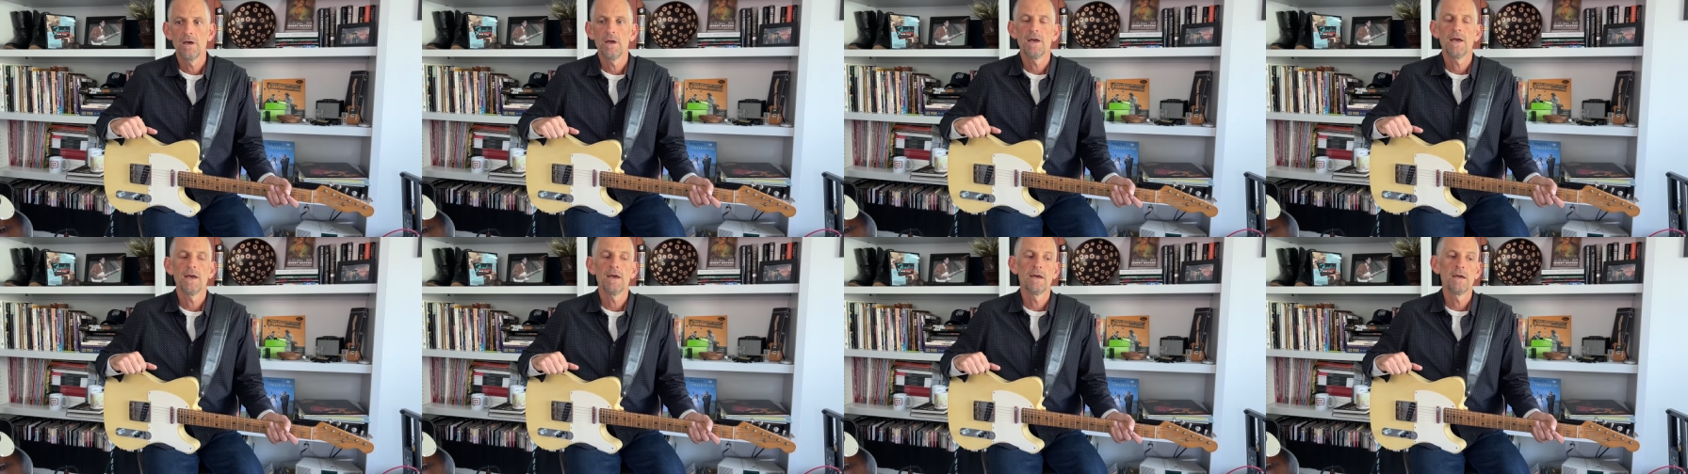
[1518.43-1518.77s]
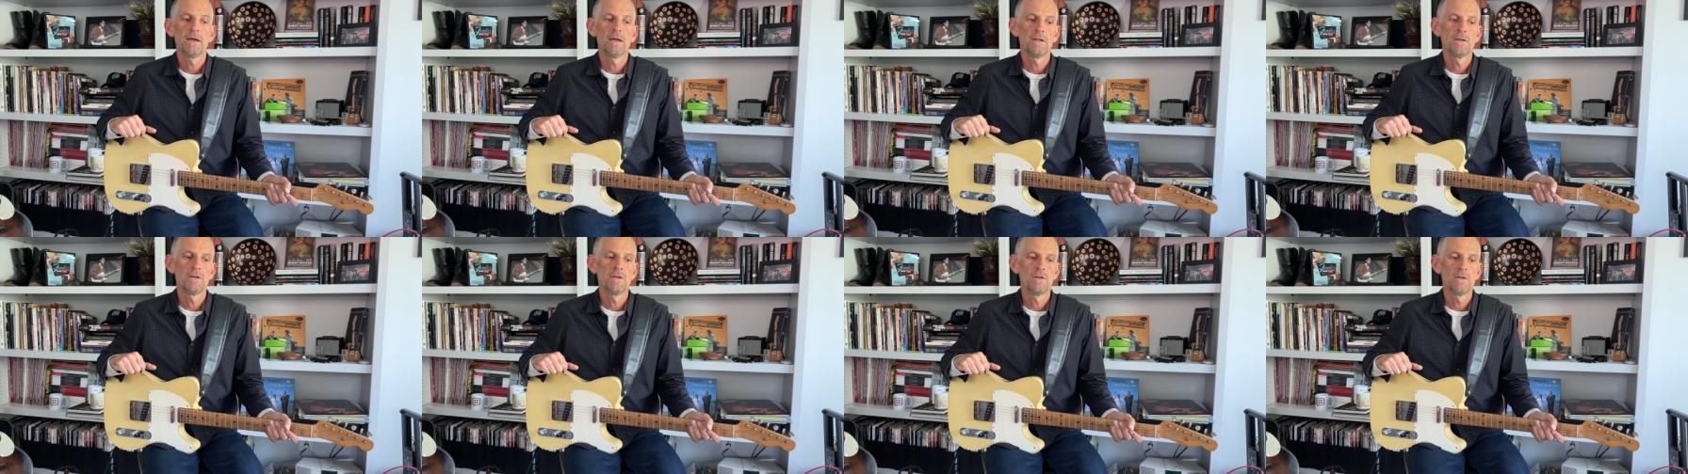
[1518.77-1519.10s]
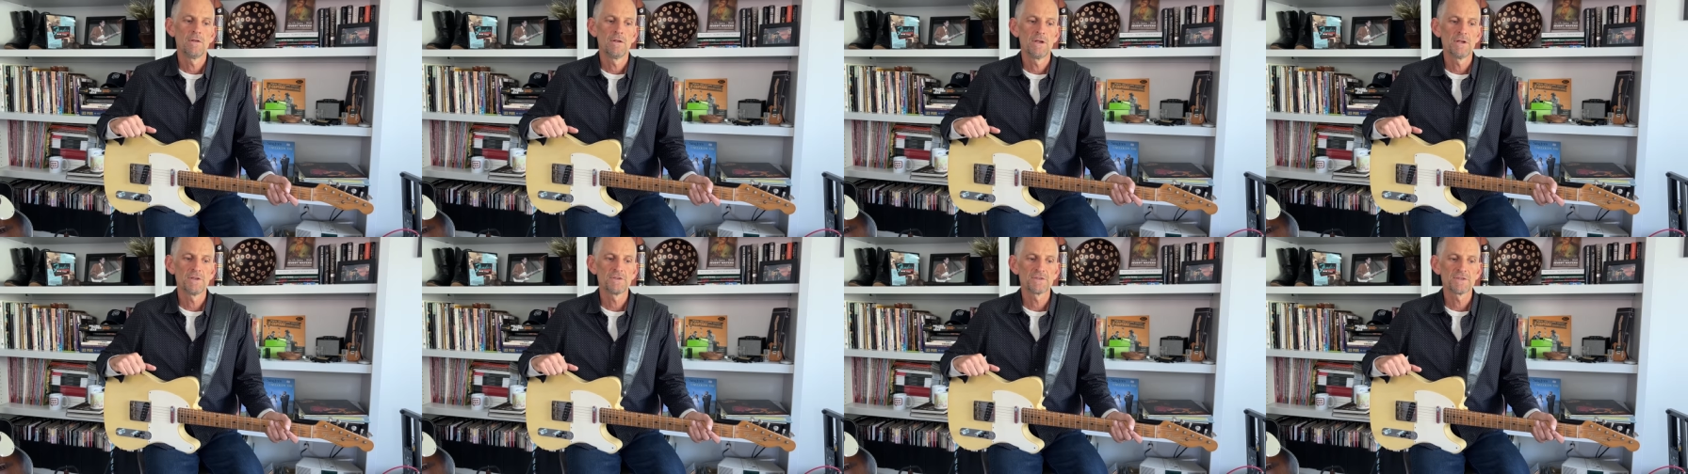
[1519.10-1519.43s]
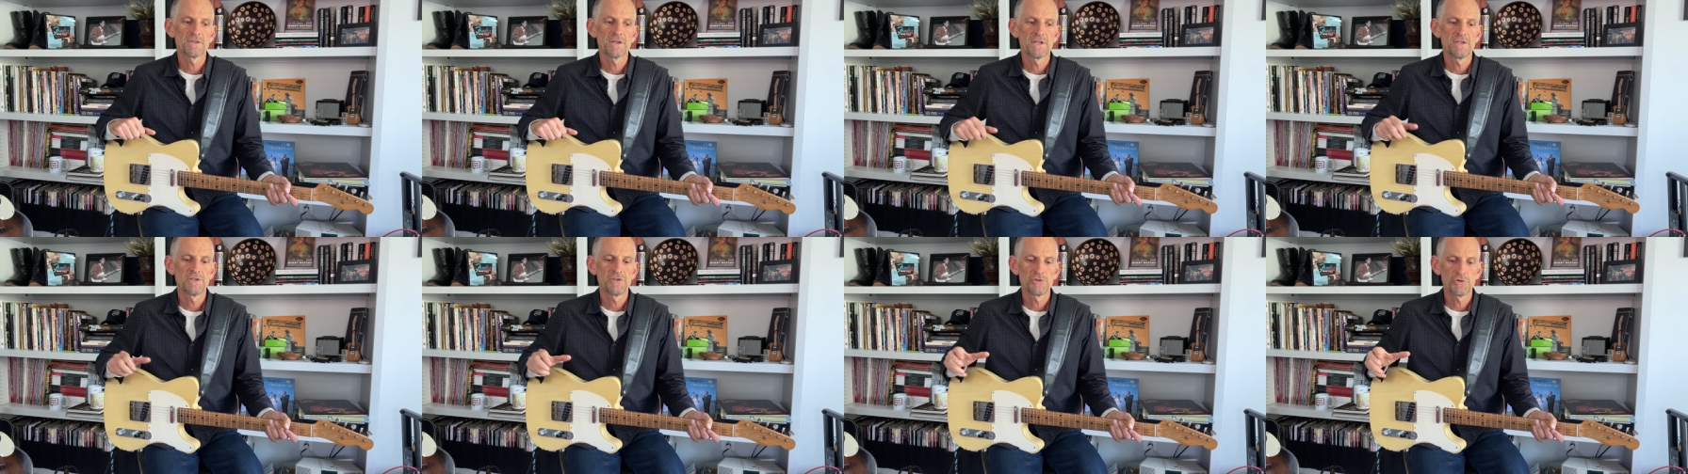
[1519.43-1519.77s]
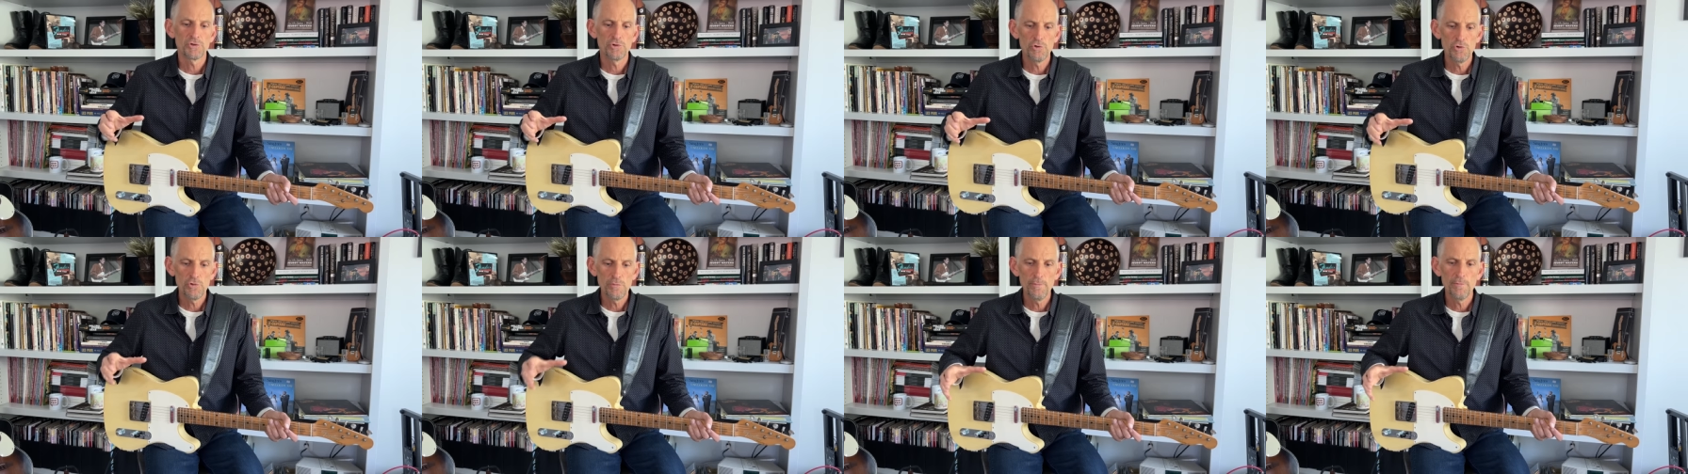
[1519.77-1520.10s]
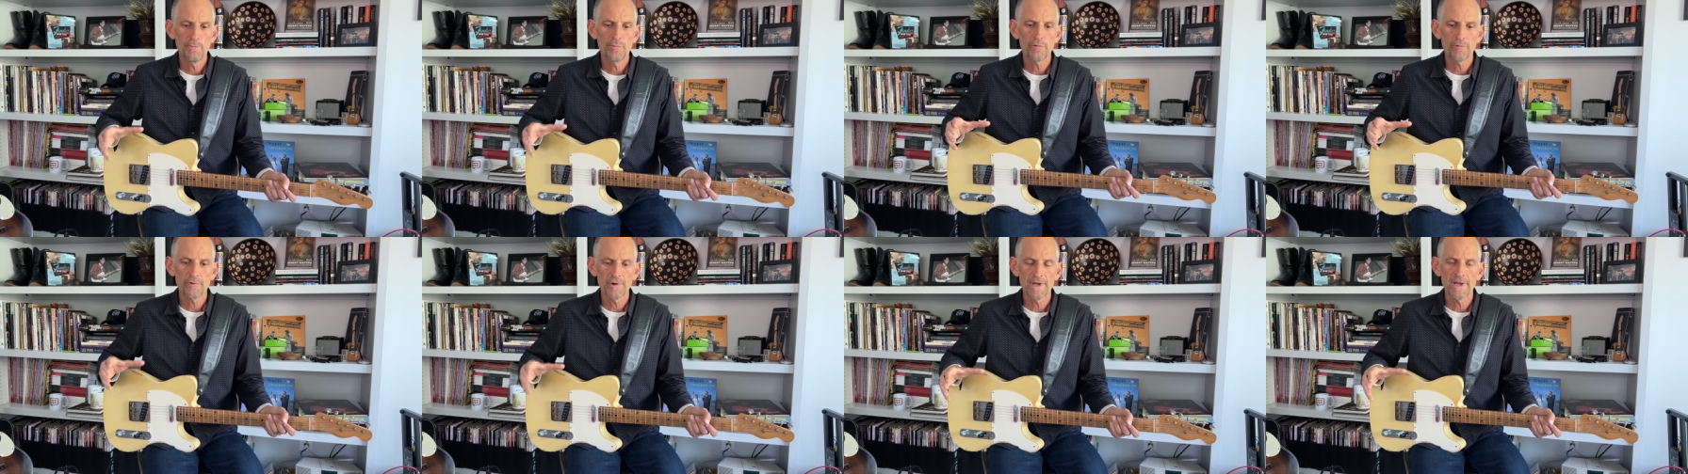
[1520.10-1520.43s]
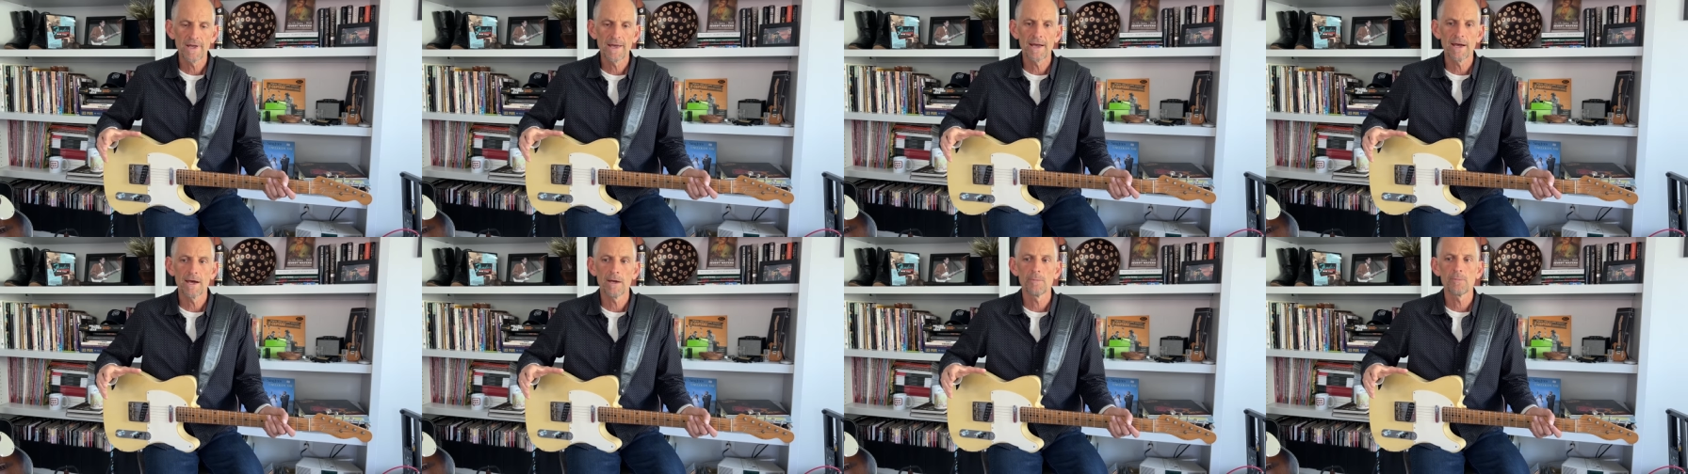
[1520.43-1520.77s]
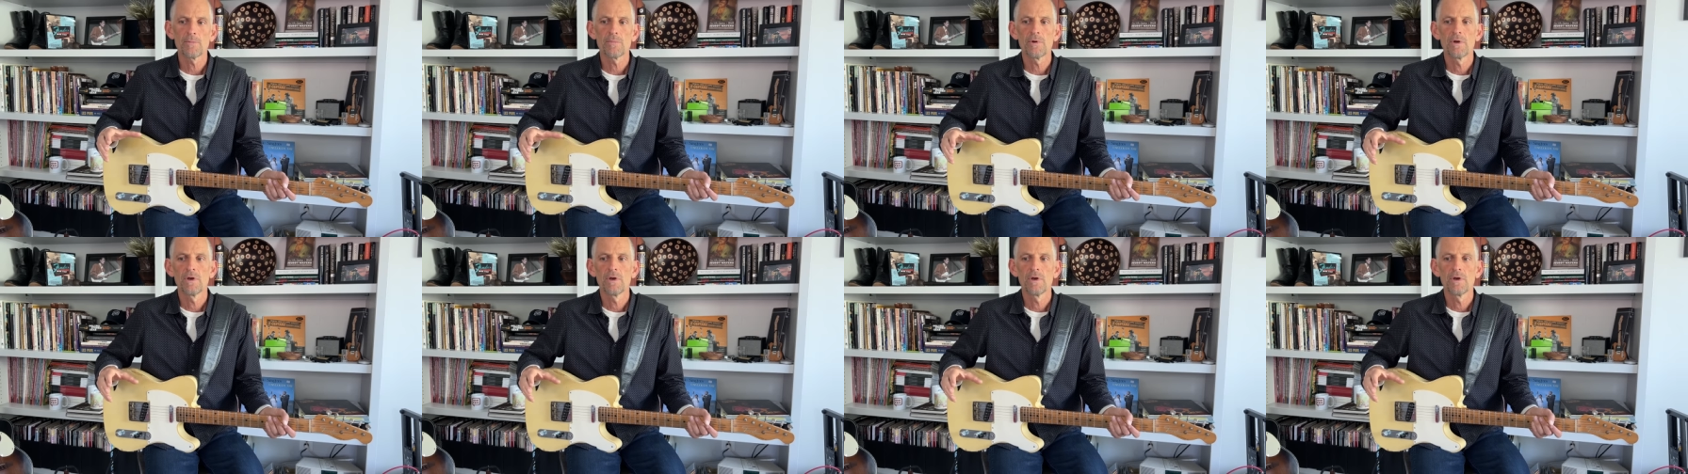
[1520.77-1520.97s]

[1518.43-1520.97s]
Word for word: And it's a tube preamp